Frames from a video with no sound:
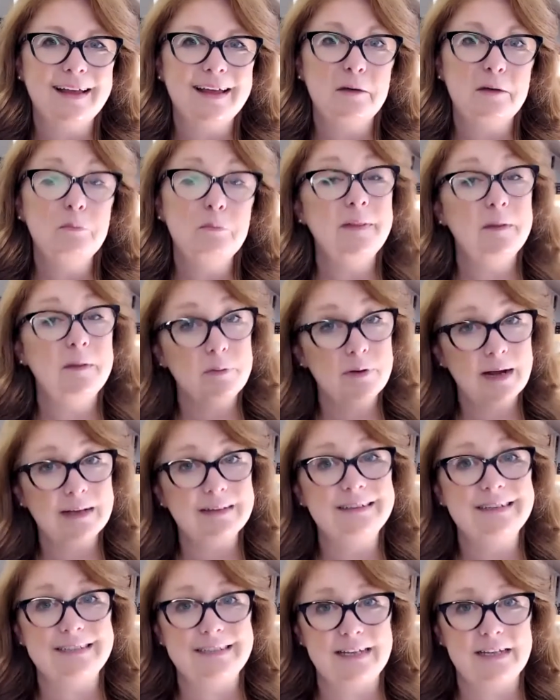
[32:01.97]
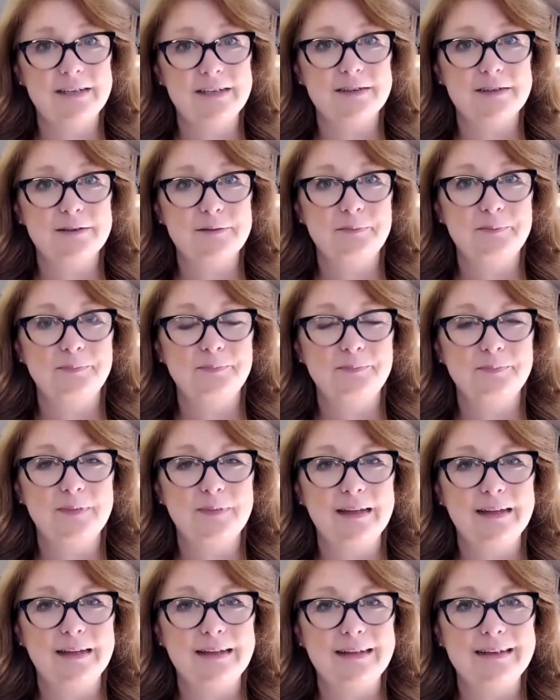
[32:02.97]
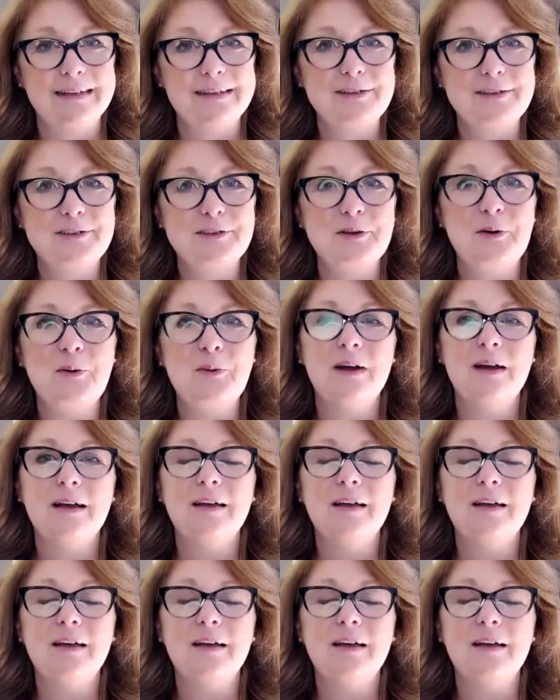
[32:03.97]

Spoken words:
but the practice is. So